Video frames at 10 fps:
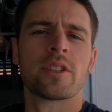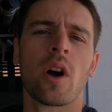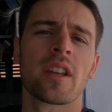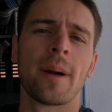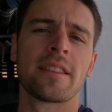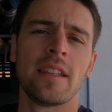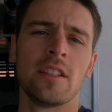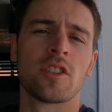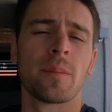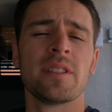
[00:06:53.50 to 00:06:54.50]
were talking about
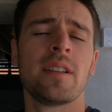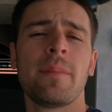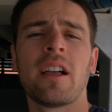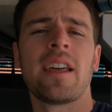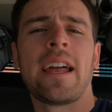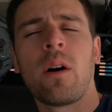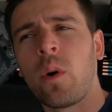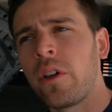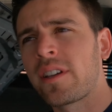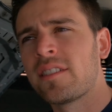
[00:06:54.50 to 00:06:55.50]
the serpentine belt and how
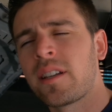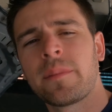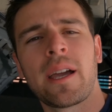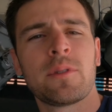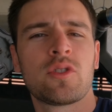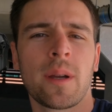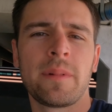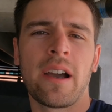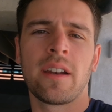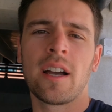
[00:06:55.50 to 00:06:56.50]
oil can sometimes
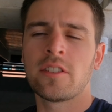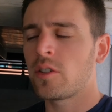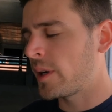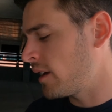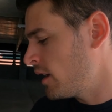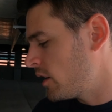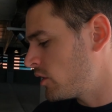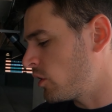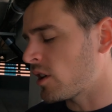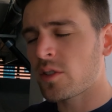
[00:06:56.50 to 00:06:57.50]
drip down onto it.
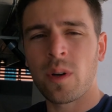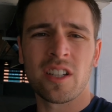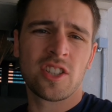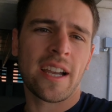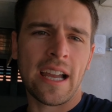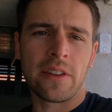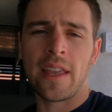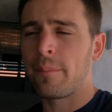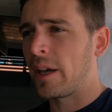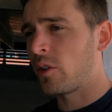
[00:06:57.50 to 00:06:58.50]
You also want to check out
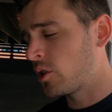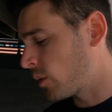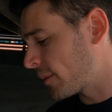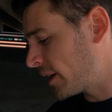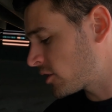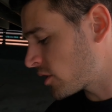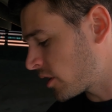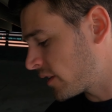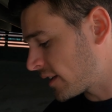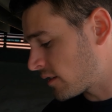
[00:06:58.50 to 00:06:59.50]
that belt. You want to make
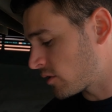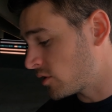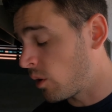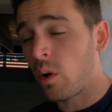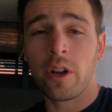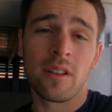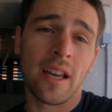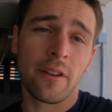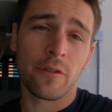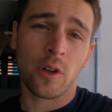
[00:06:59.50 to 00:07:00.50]
sure that there's no oil on it,